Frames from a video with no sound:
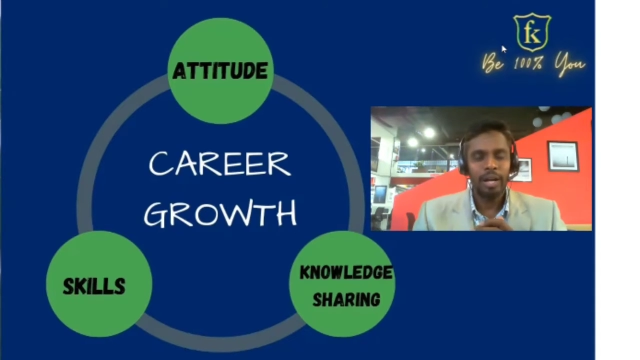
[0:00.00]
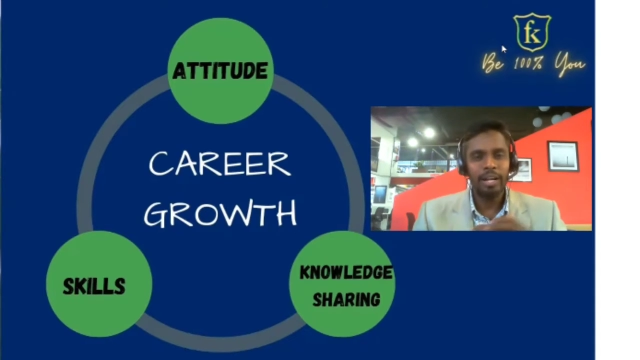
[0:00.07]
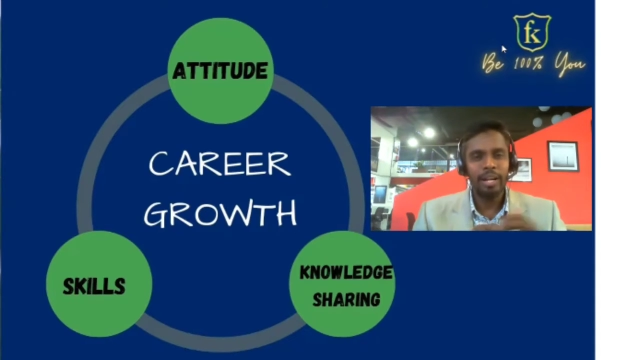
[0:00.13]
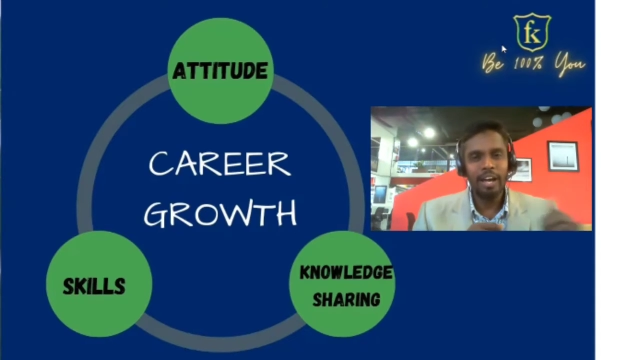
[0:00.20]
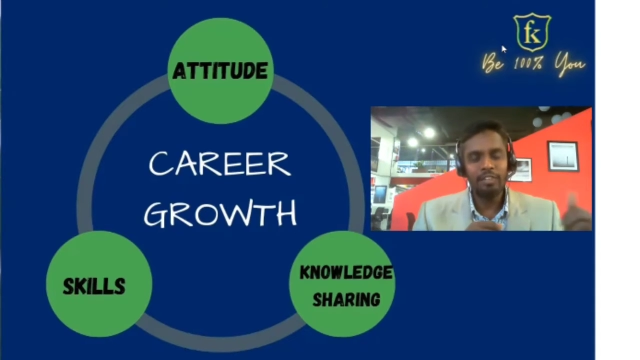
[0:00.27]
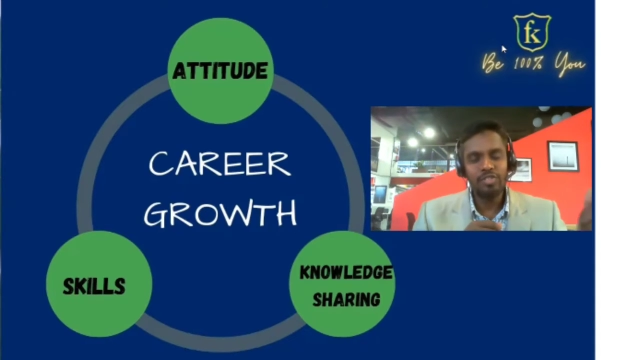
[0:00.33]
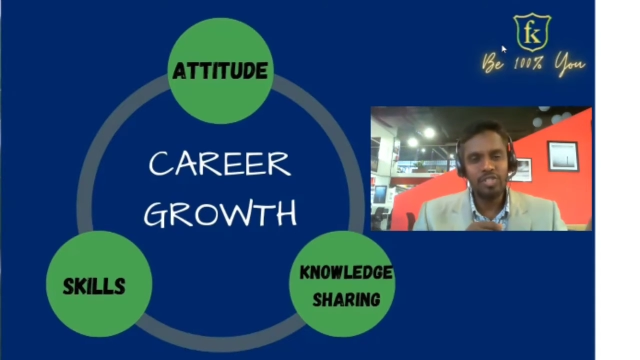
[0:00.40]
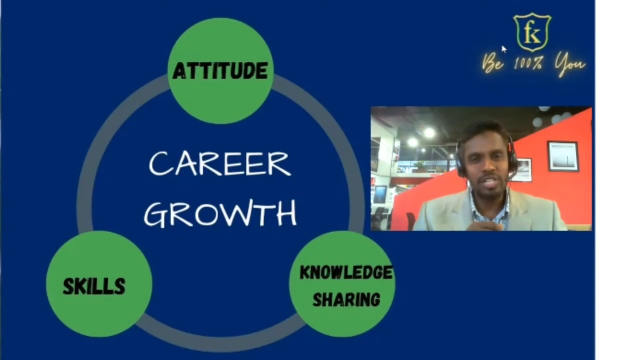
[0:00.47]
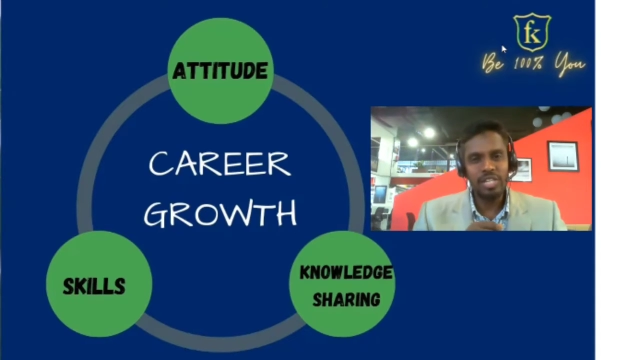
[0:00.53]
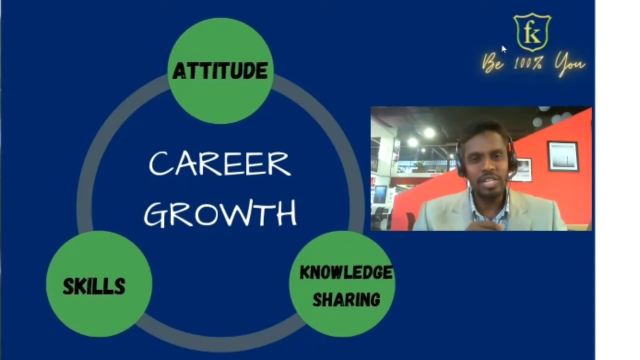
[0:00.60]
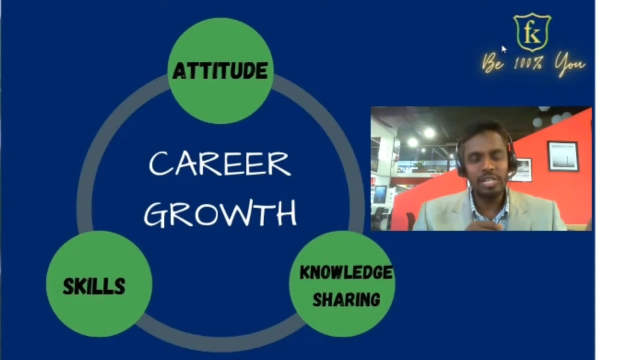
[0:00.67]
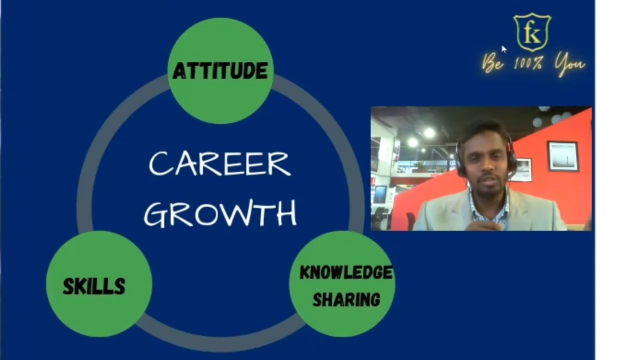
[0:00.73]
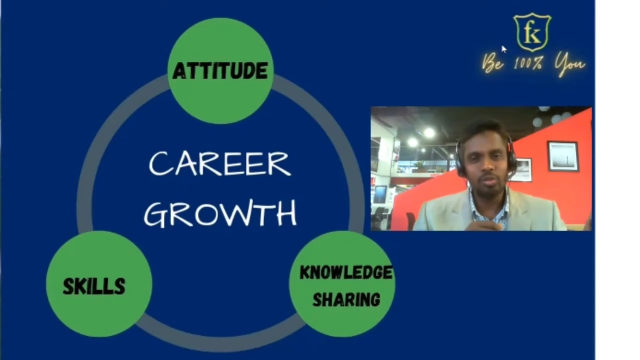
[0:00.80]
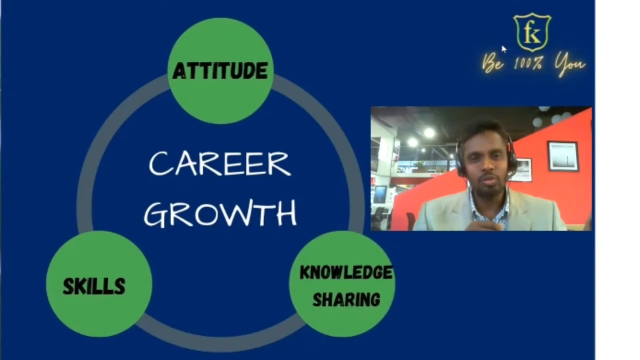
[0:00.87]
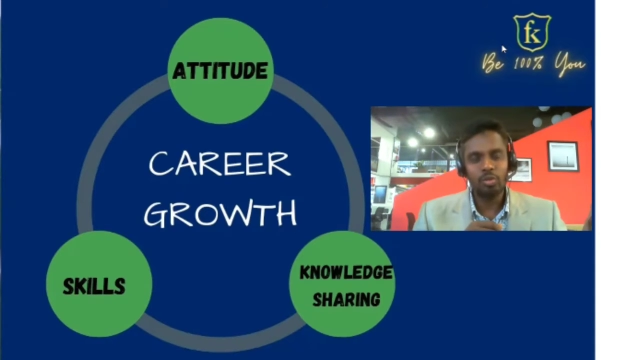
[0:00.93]
And I've
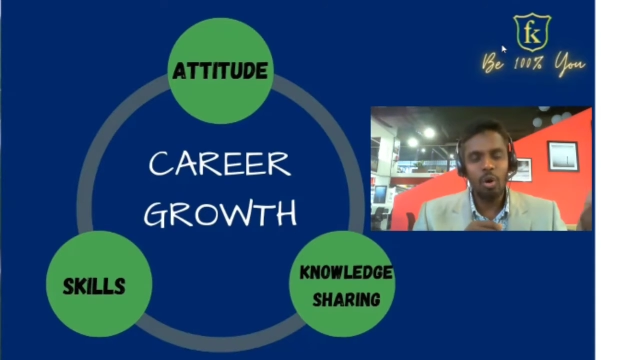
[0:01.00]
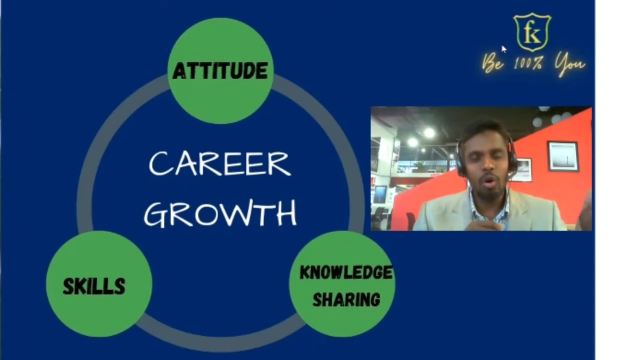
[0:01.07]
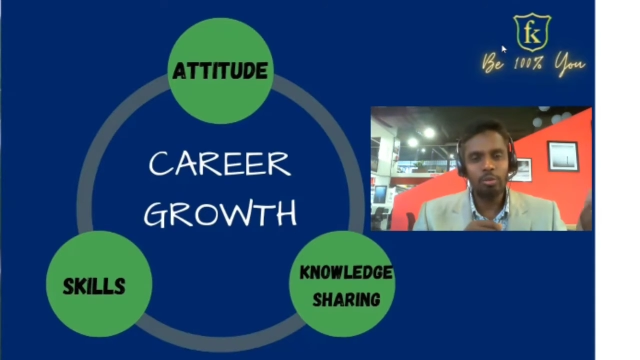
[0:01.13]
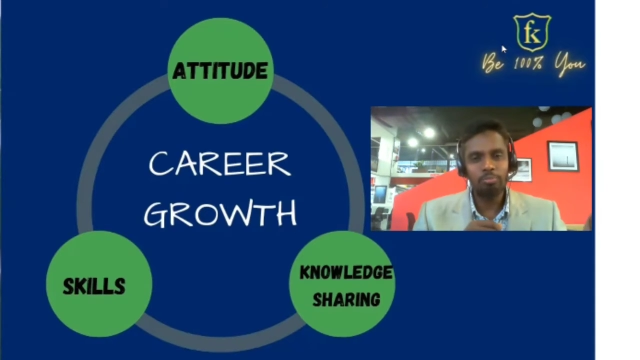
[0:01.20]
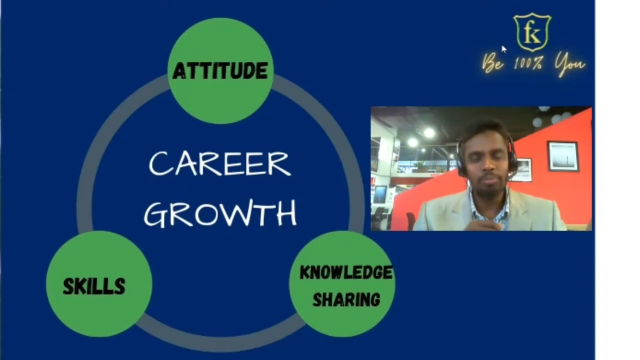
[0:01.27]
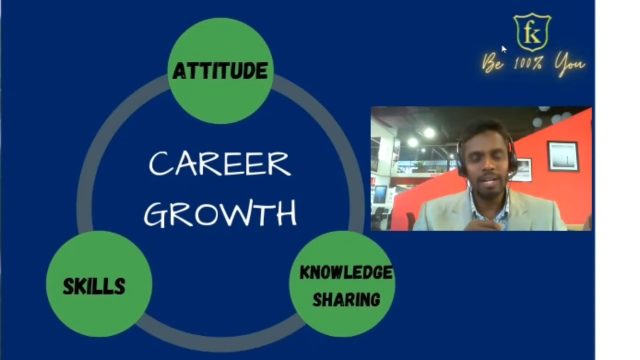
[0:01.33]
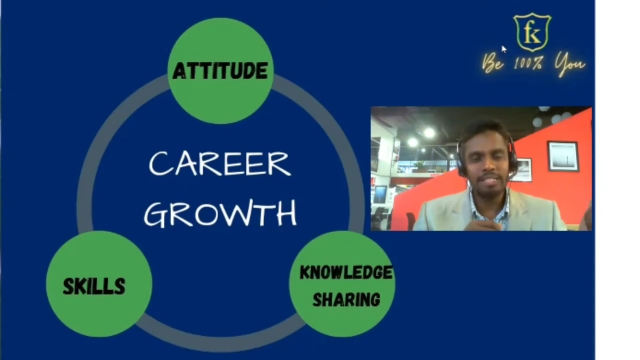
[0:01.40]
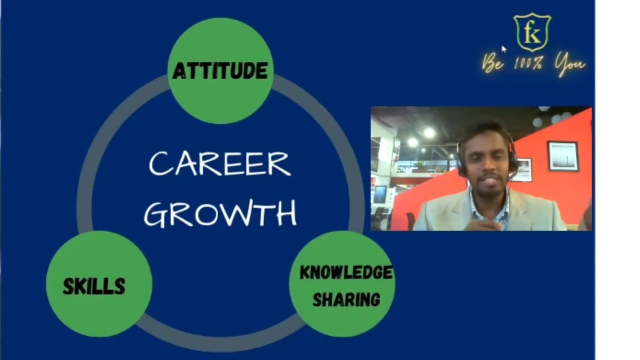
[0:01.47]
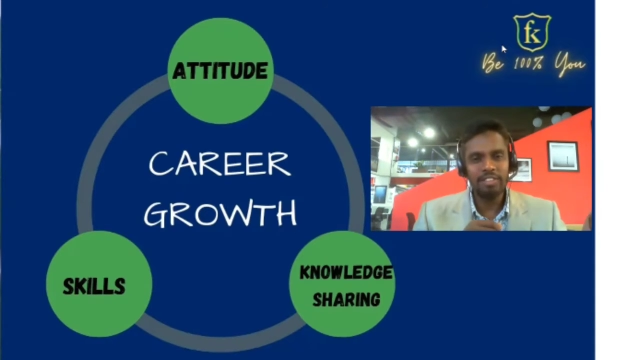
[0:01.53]
seen throughout my